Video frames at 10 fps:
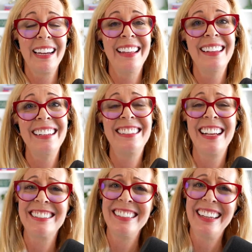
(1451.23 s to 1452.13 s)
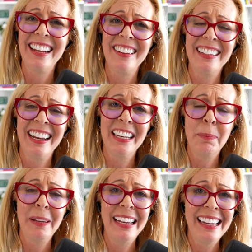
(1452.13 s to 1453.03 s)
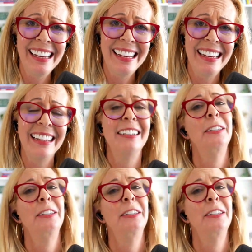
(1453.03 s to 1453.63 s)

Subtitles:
And then it doesn't get on the IEP.